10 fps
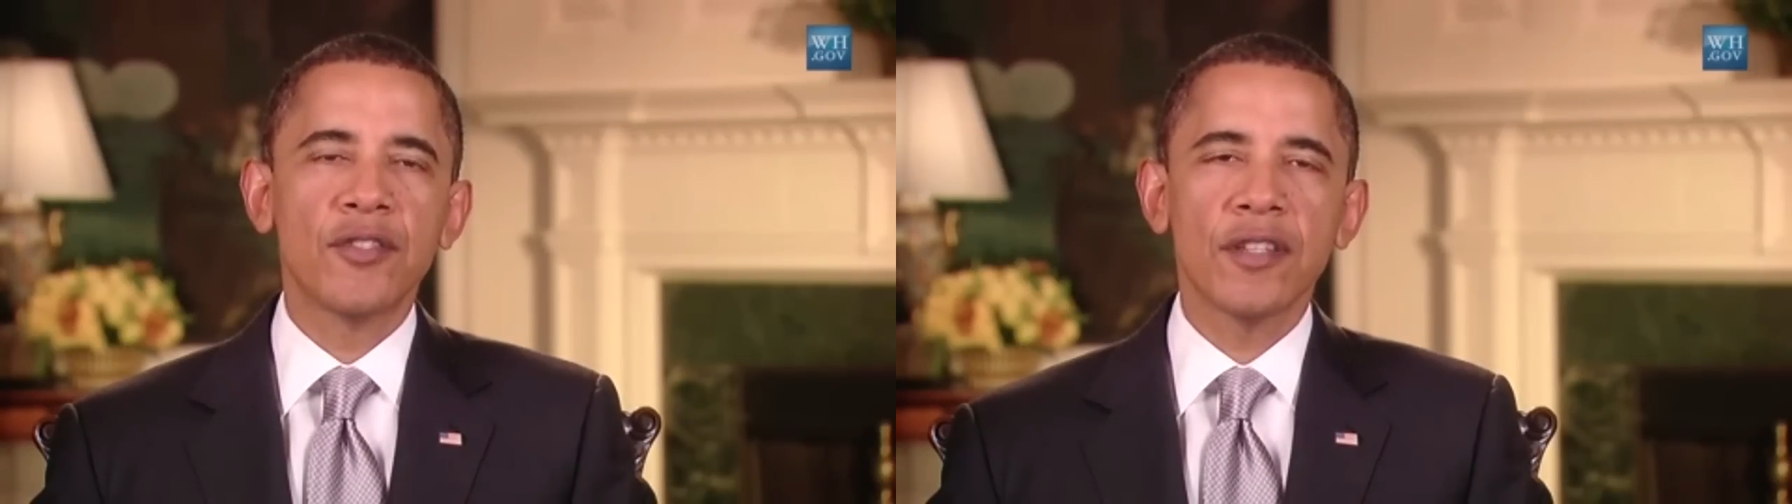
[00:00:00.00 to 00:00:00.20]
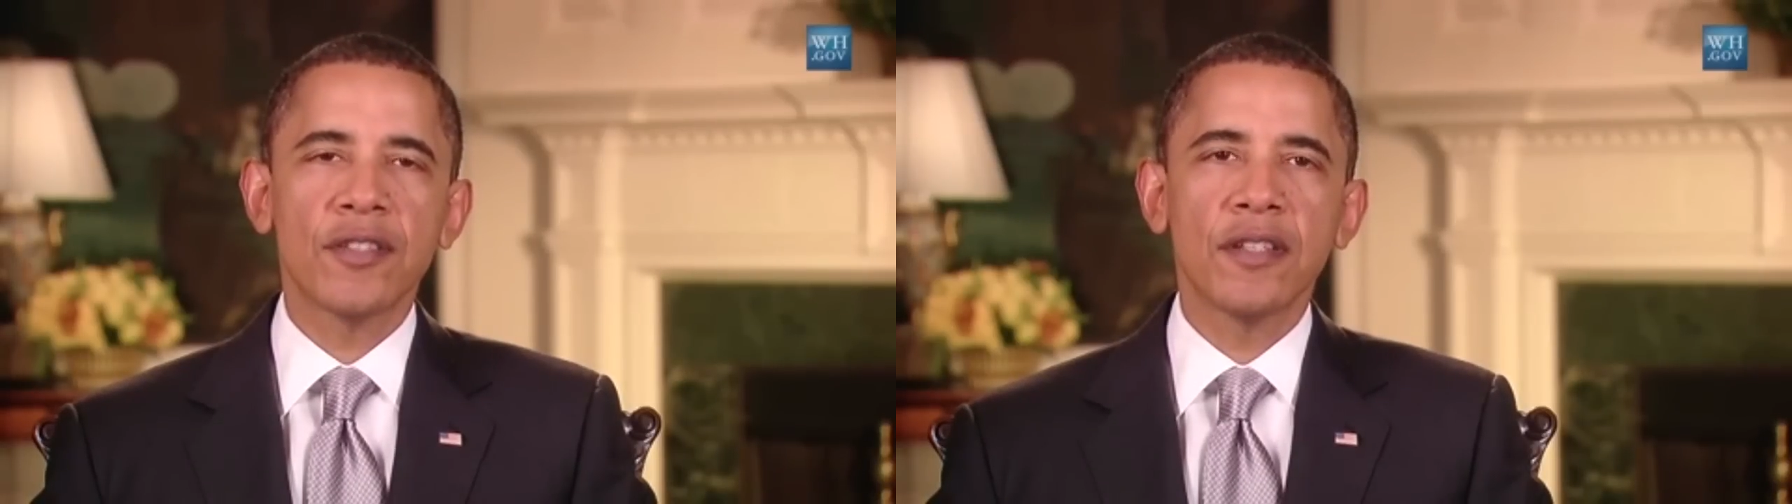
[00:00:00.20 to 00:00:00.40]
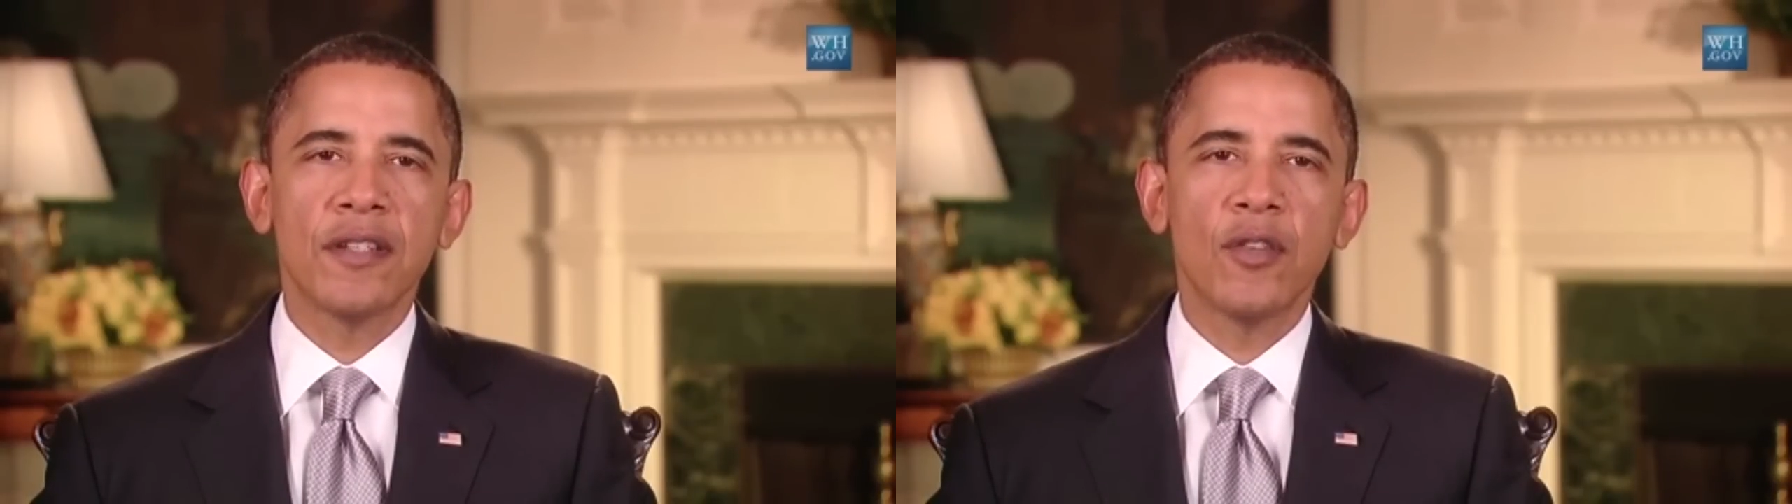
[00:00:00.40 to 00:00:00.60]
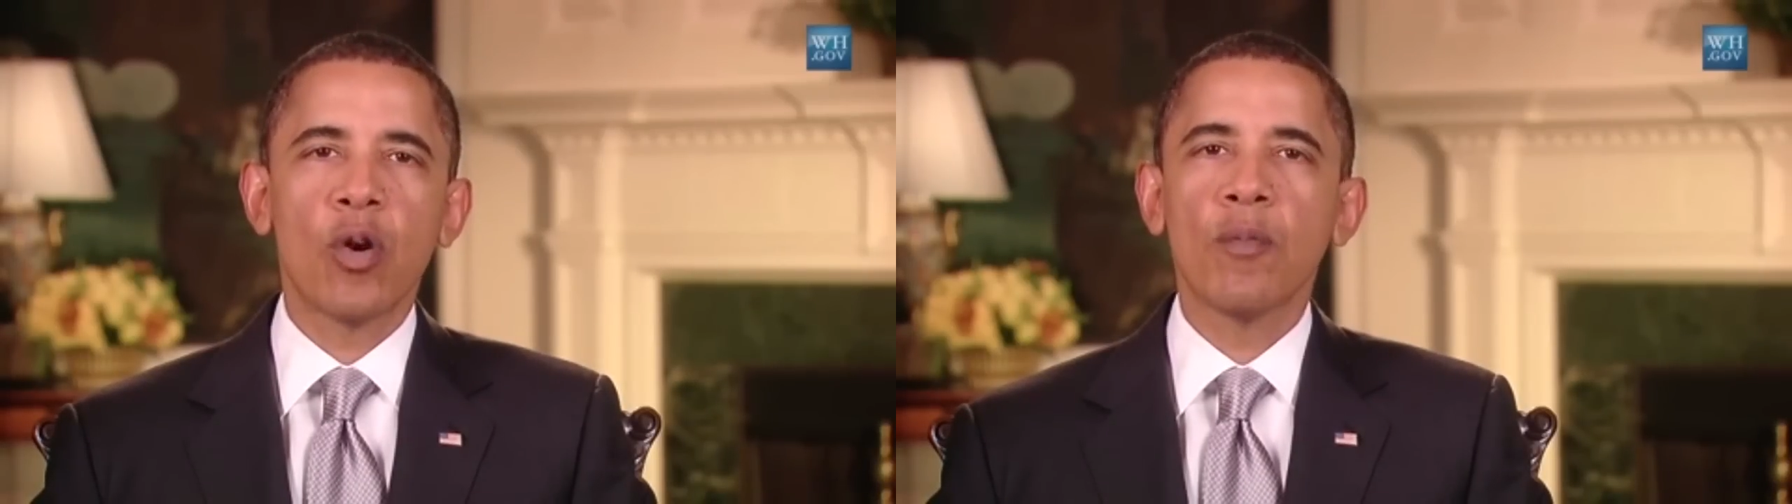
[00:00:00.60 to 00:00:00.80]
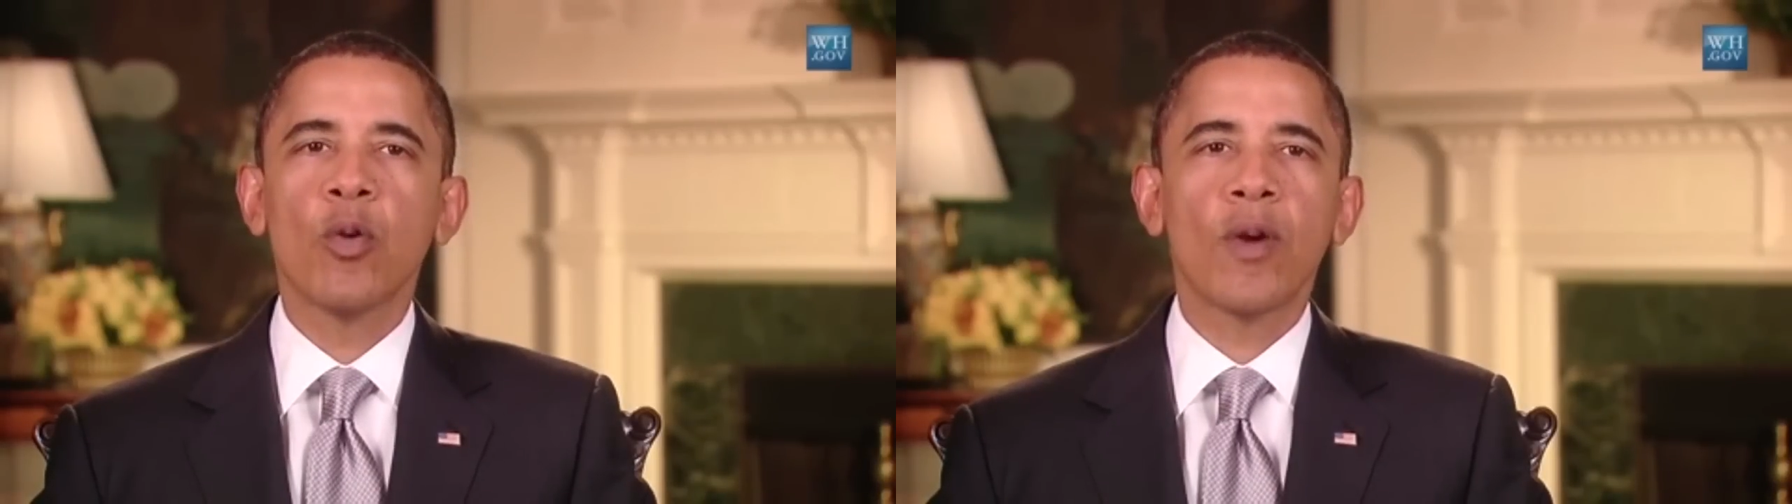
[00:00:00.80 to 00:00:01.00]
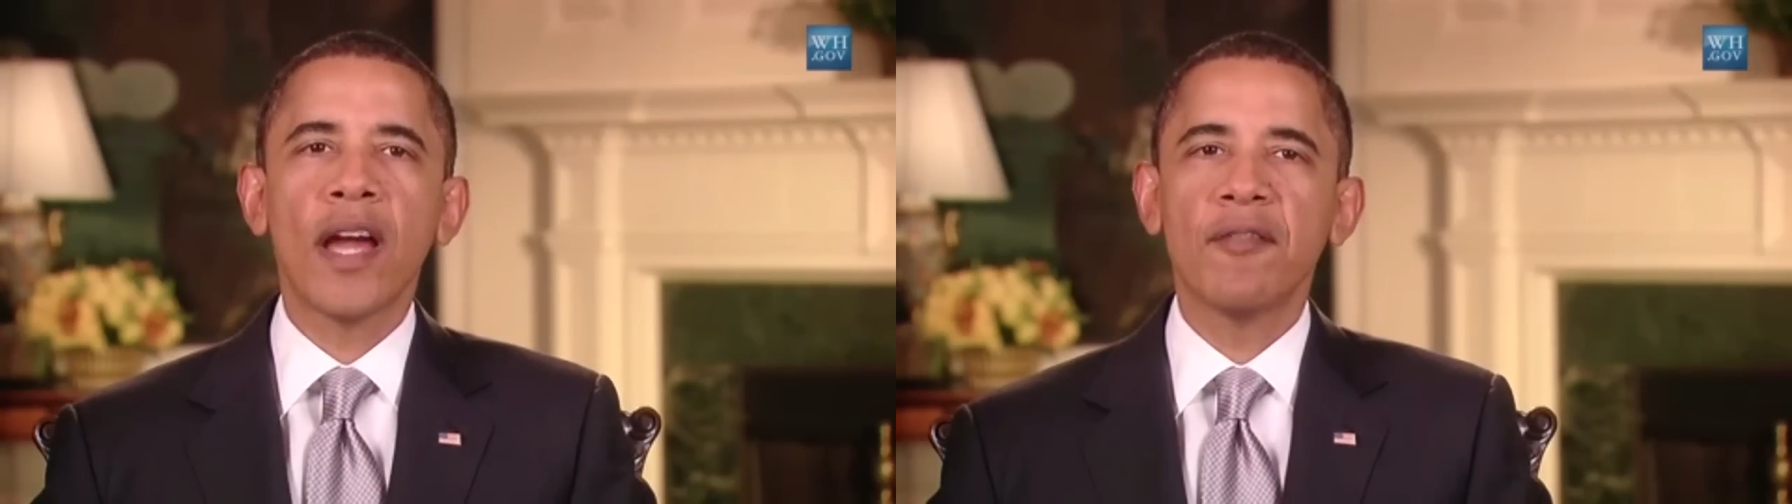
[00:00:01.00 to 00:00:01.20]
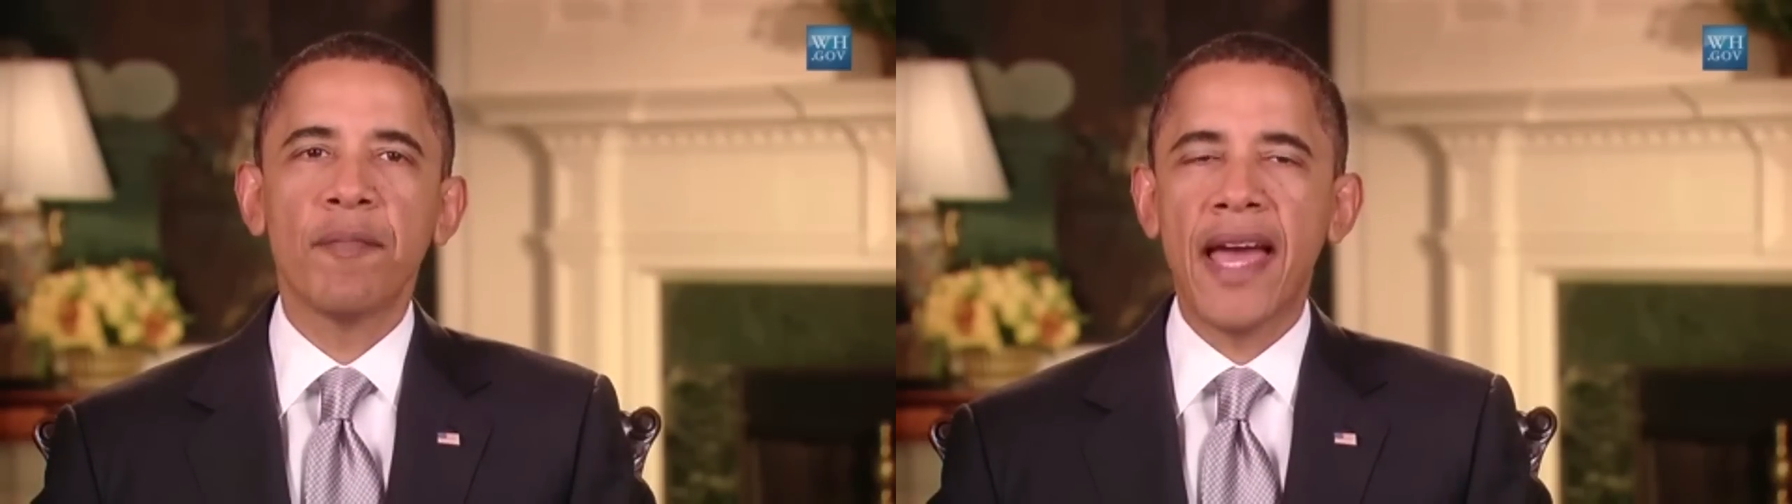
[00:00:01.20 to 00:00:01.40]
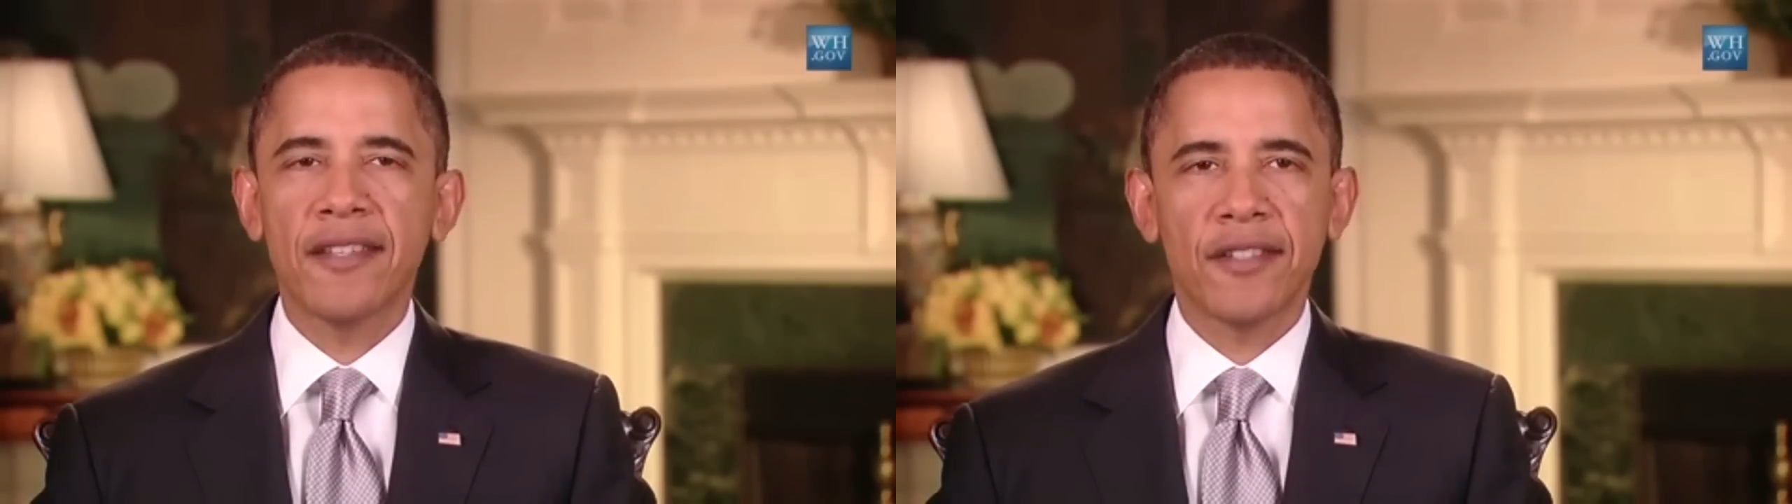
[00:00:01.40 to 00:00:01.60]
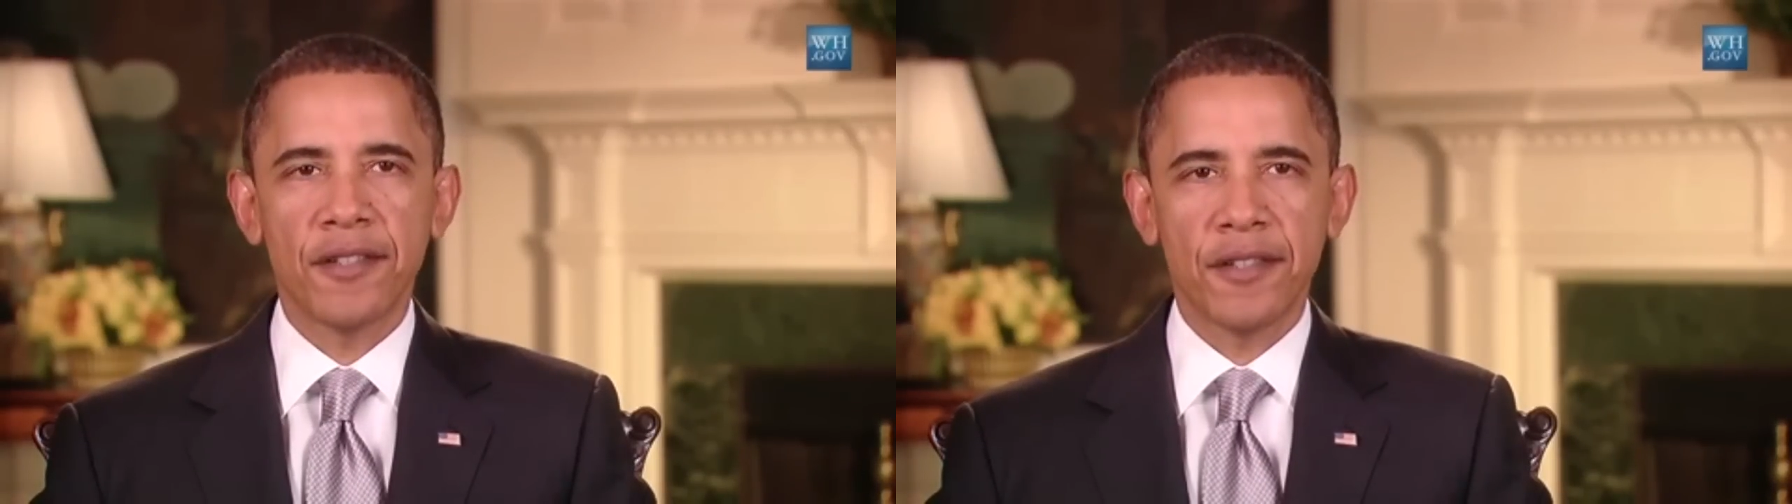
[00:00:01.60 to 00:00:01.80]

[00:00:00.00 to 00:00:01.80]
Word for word: just a normal rite of passage,